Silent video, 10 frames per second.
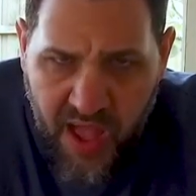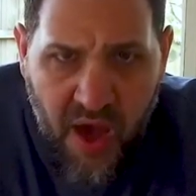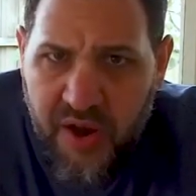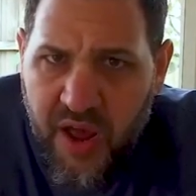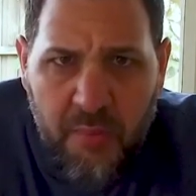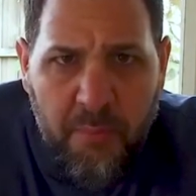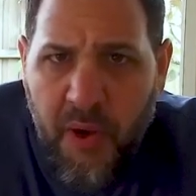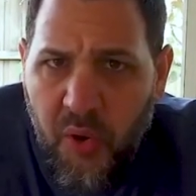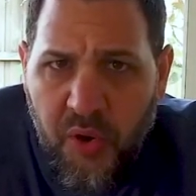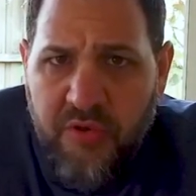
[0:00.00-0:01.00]
out on a
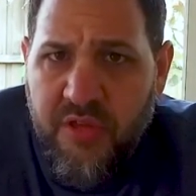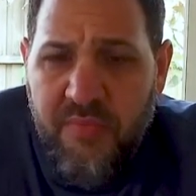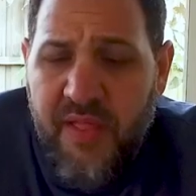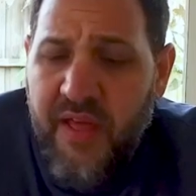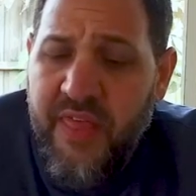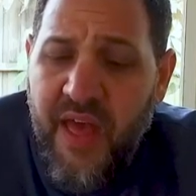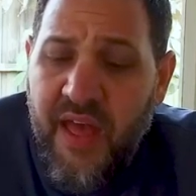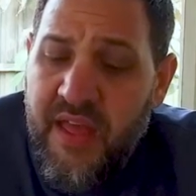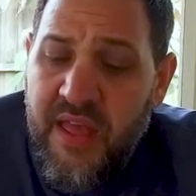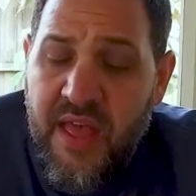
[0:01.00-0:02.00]
boat or something like
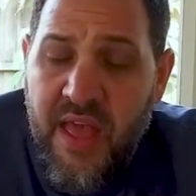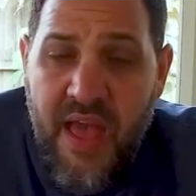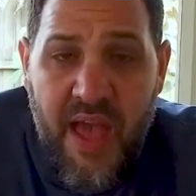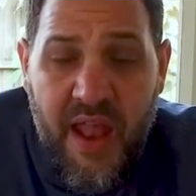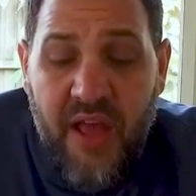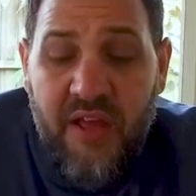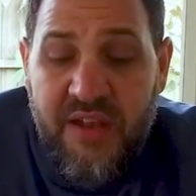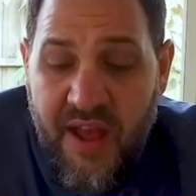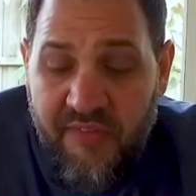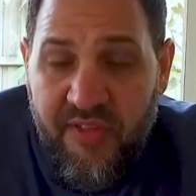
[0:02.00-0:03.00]
that. And I
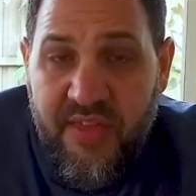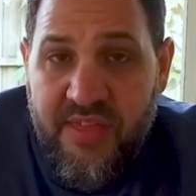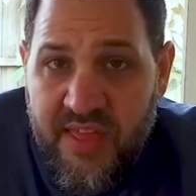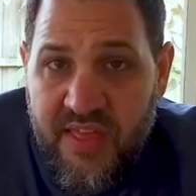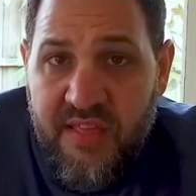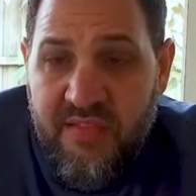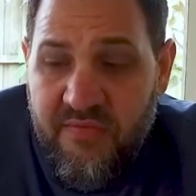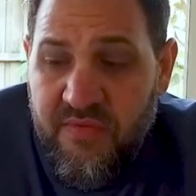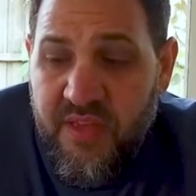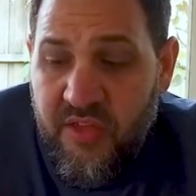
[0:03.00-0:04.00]
could definitely see
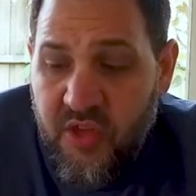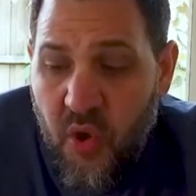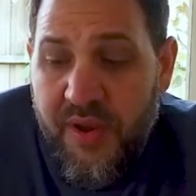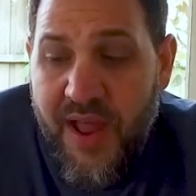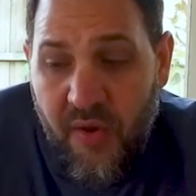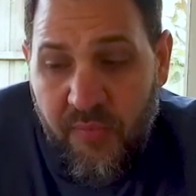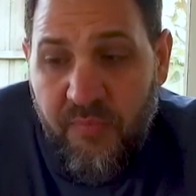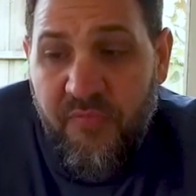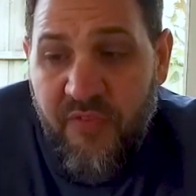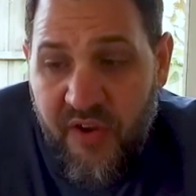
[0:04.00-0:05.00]
these going down
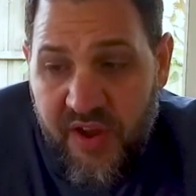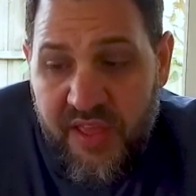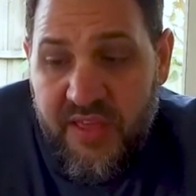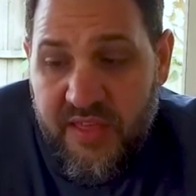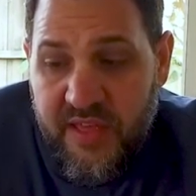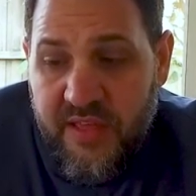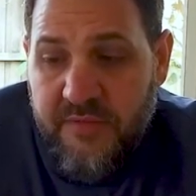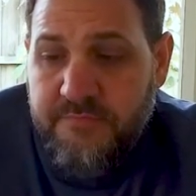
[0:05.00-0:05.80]
very easy.